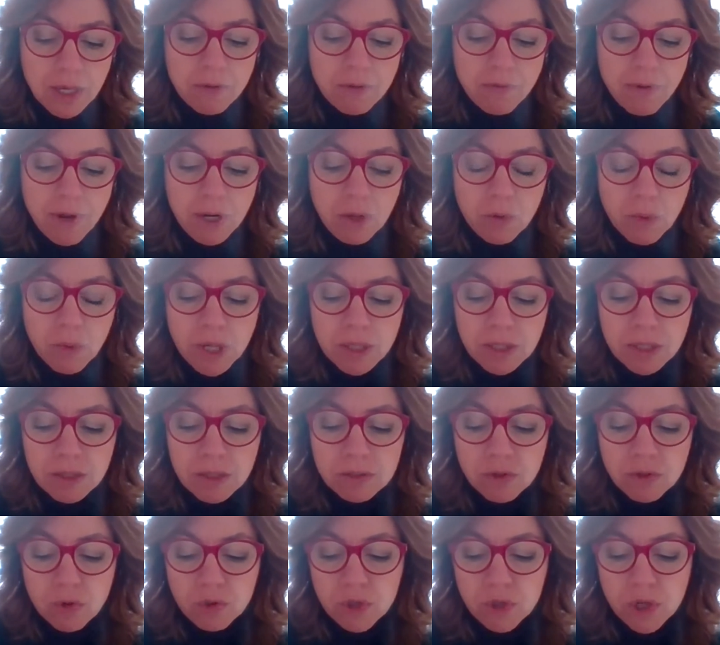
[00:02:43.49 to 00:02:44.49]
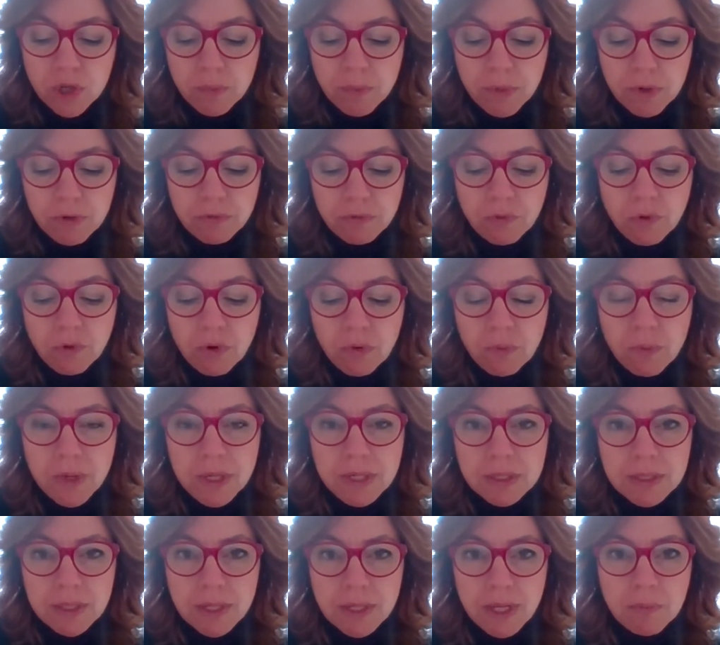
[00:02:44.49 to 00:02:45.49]
evaluating social
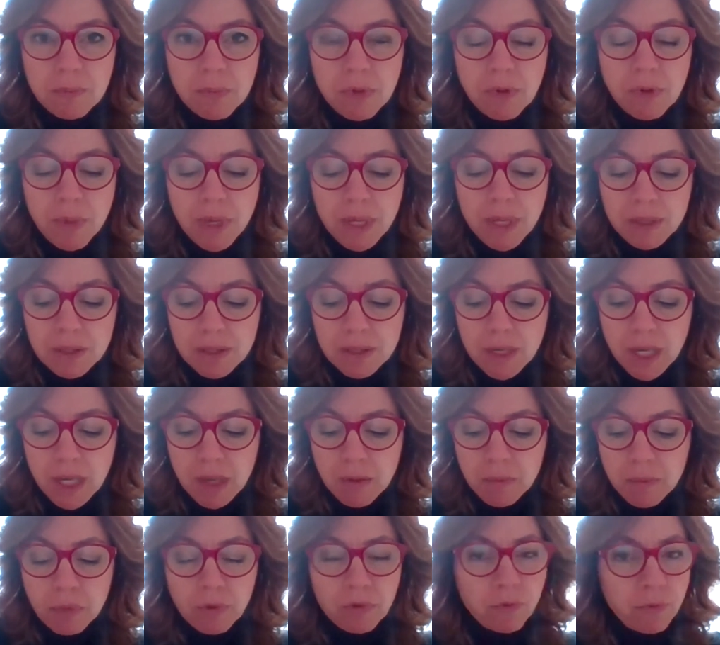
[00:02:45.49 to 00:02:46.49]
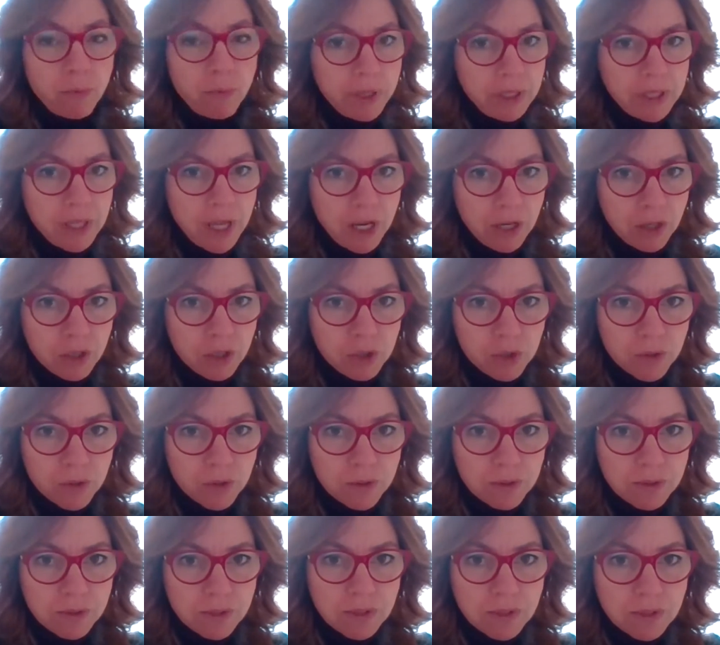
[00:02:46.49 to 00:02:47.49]
performance and implementing improvement
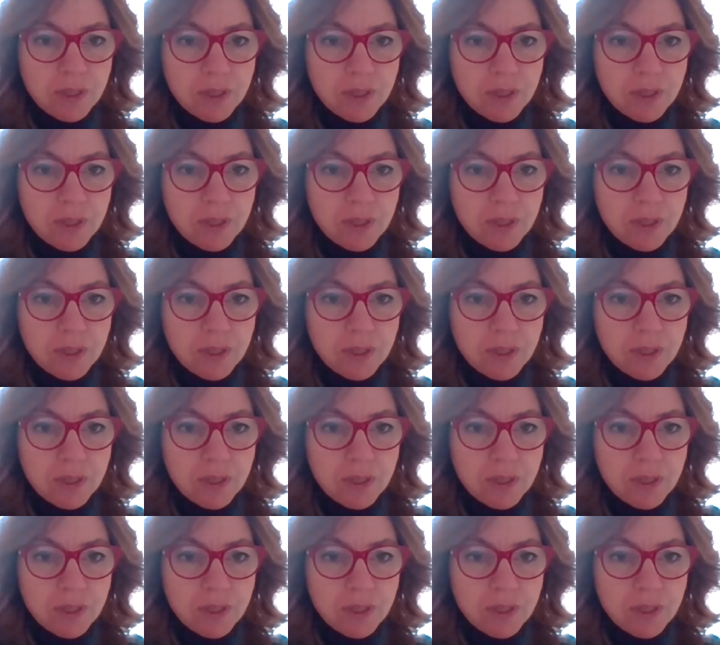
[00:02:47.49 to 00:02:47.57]
action.